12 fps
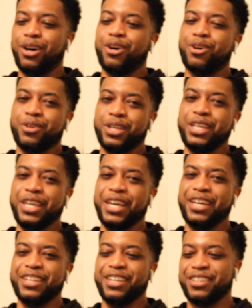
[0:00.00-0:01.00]
Oh,
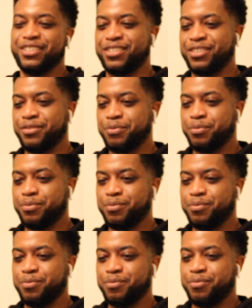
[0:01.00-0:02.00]
he in this. I
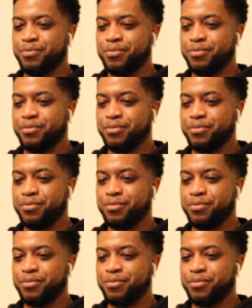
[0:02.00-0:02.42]
wouldn't say completely